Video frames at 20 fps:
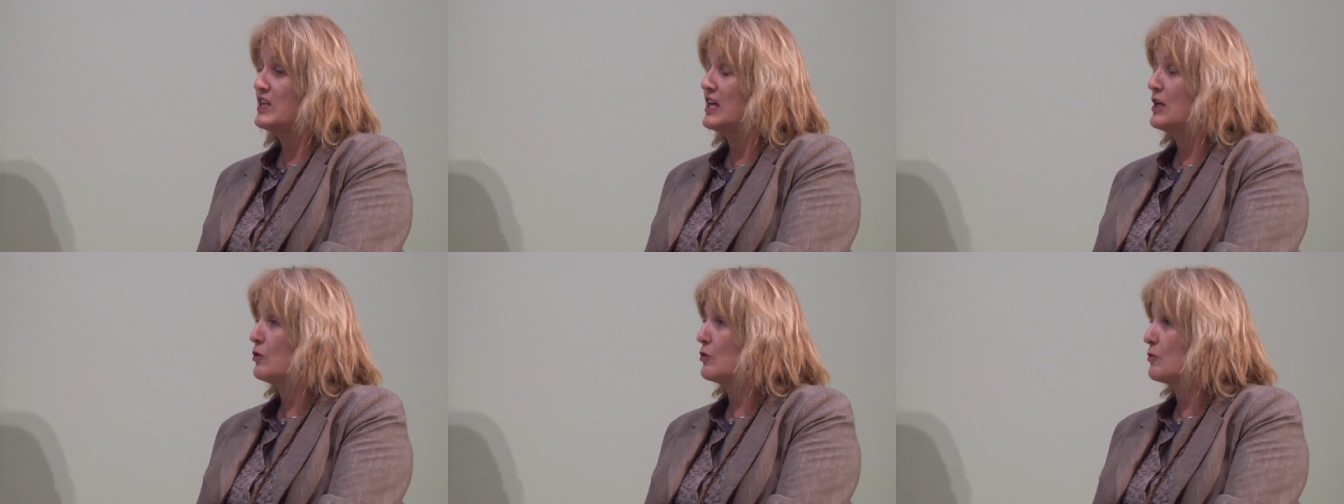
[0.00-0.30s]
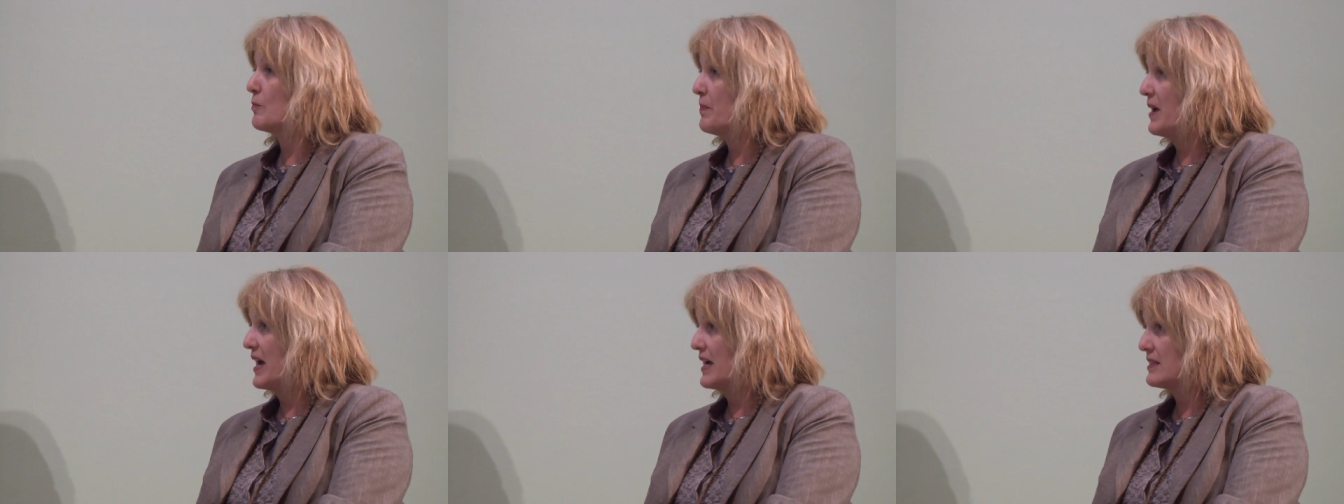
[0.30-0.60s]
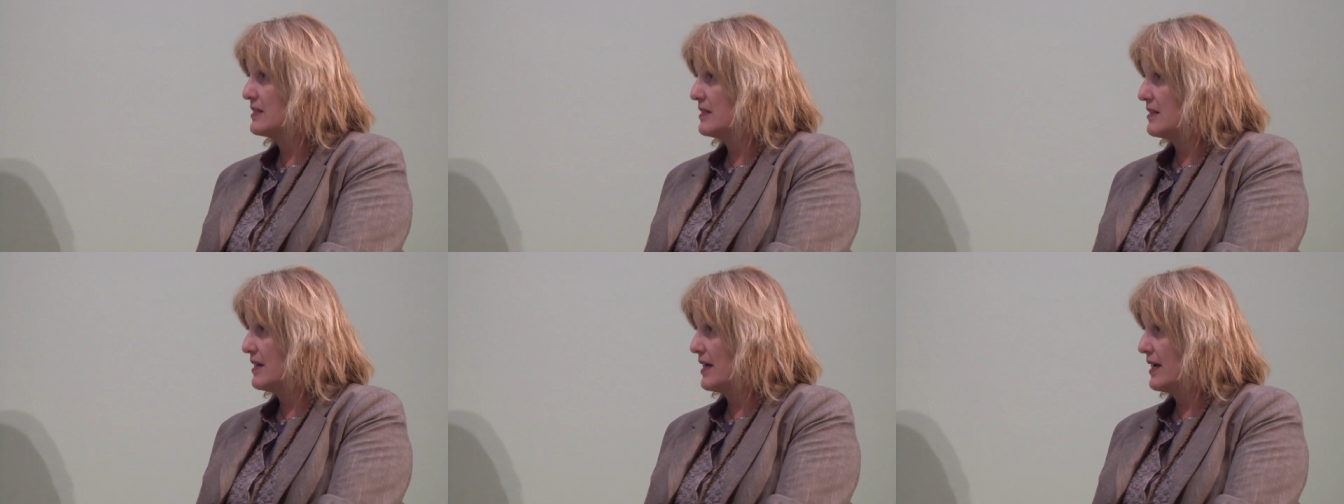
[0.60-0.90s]
He looked
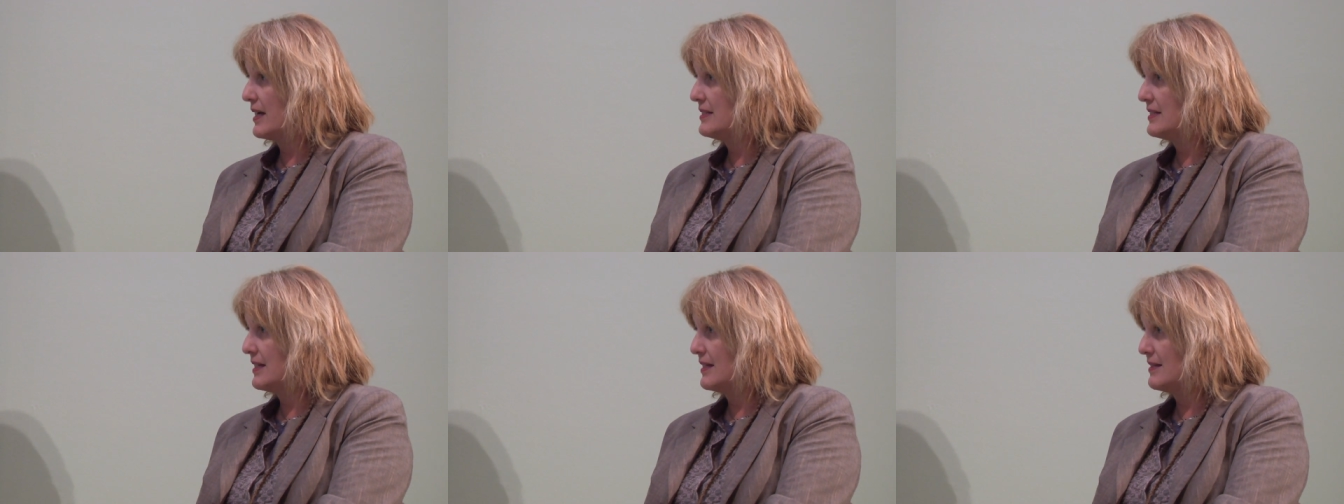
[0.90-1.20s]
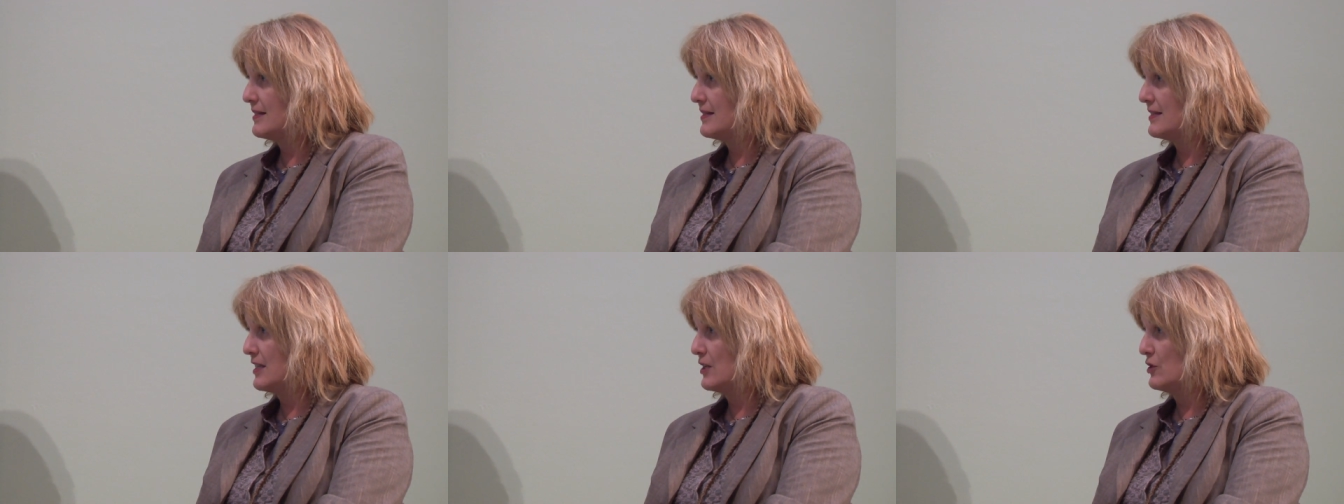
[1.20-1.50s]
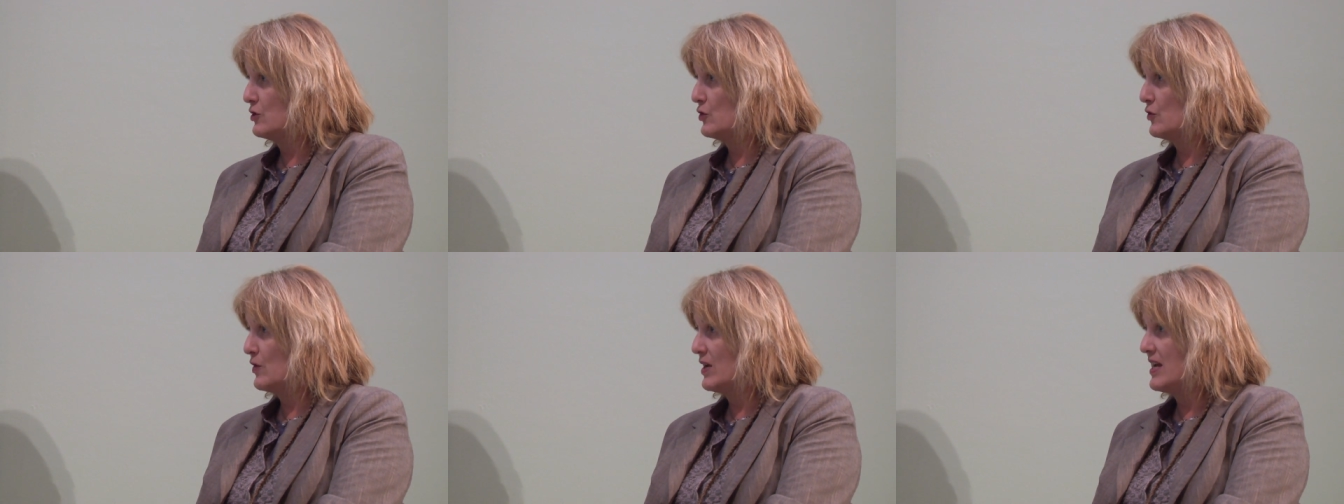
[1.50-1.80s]
back to the 18th
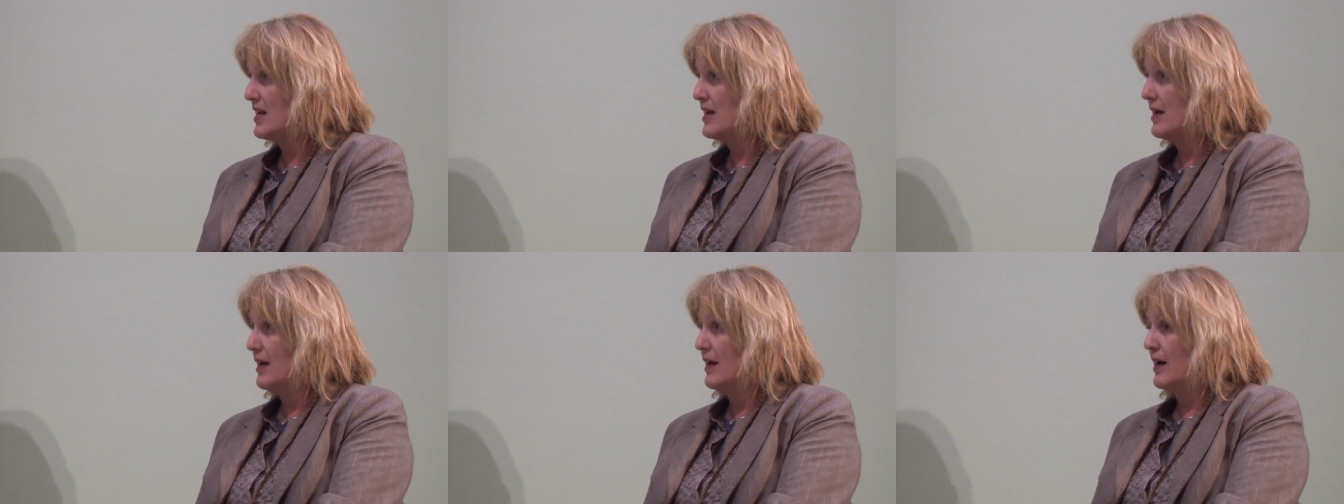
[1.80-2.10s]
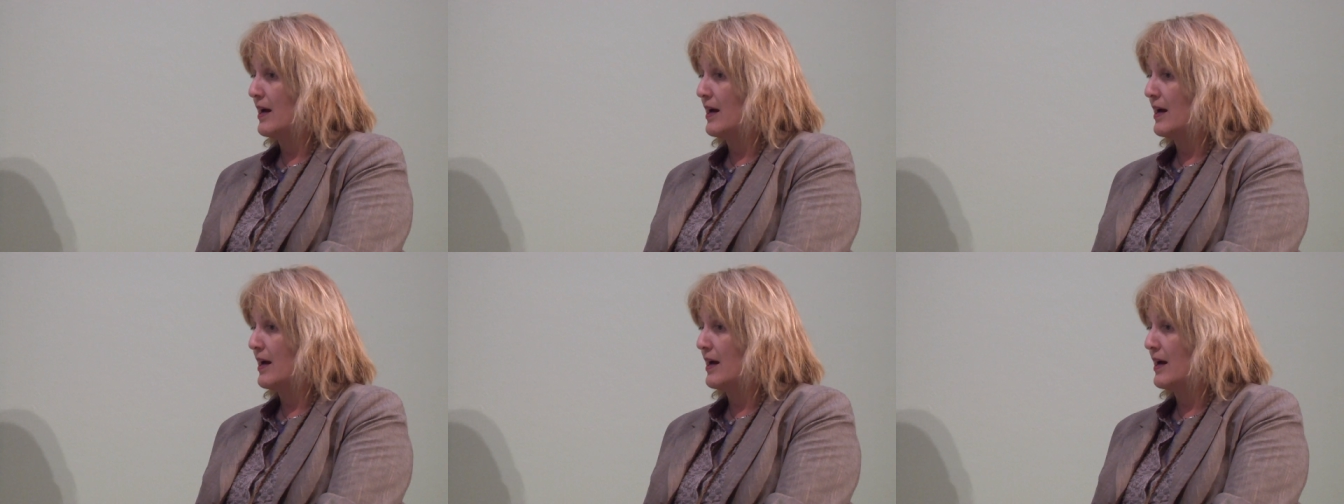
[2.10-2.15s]
century,